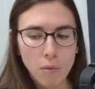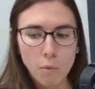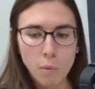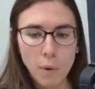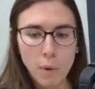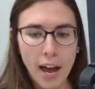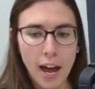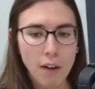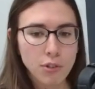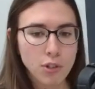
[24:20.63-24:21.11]

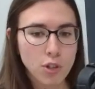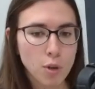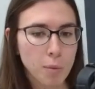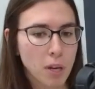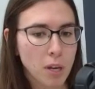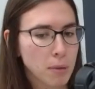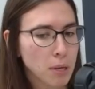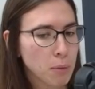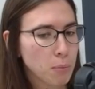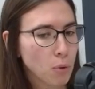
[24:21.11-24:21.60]
We have so
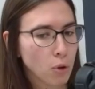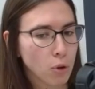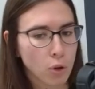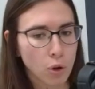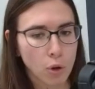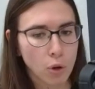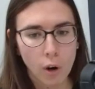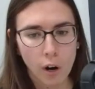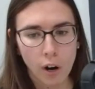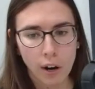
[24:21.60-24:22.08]
many people
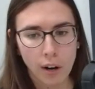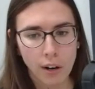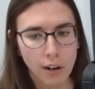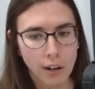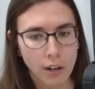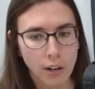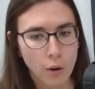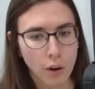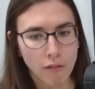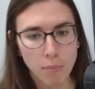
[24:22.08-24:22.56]
who
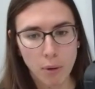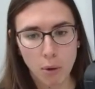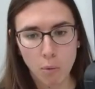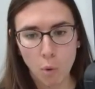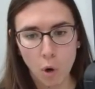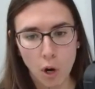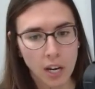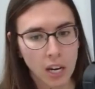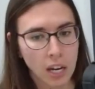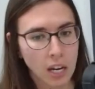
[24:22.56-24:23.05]
have been
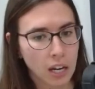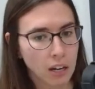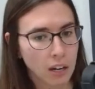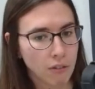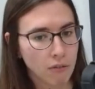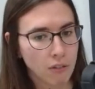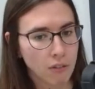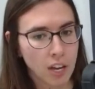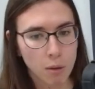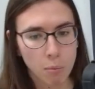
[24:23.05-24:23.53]

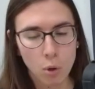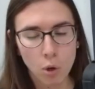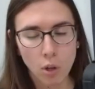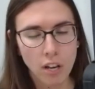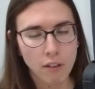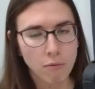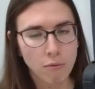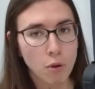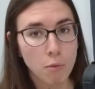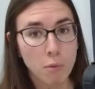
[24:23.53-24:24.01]
working in the
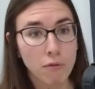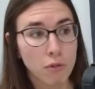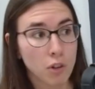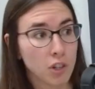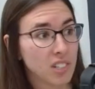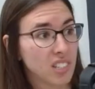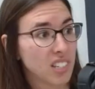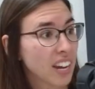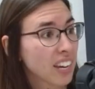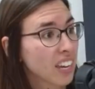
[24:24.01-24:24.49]
pro-life movement for
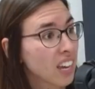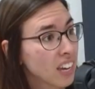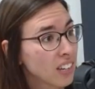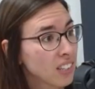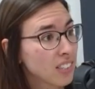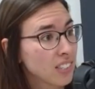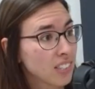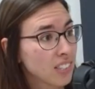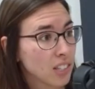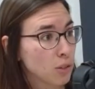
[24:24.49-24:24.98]

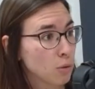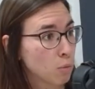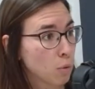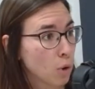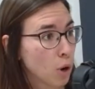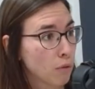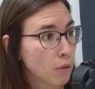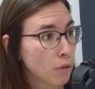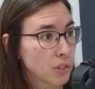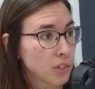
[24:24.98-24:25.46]
decades, since
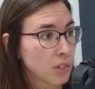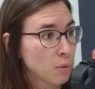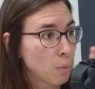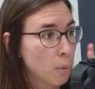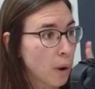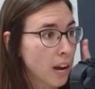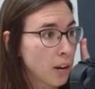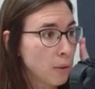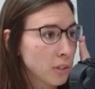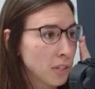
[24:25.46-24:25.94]
Roe versus
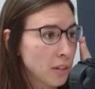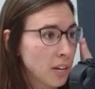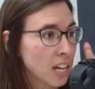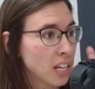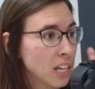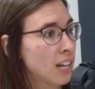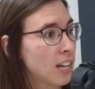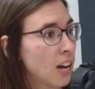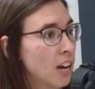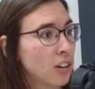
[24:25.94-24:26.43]
Wade was
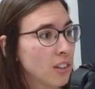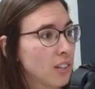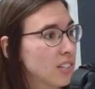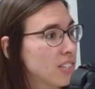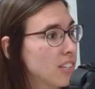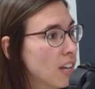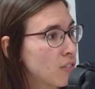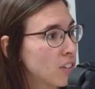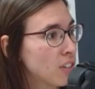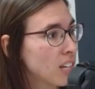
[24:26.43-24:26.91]
handed down in the
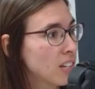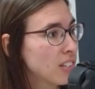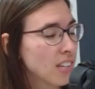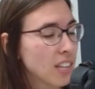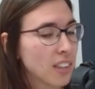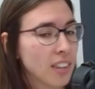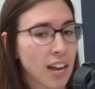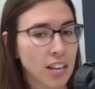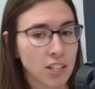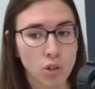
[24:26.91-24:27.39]
70s,
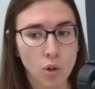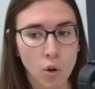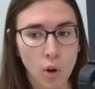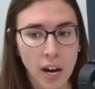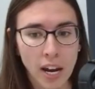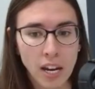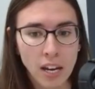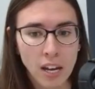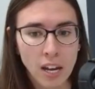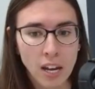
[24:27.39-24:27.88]
and that's
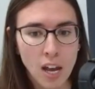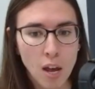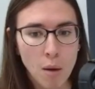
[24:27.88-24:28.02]
great.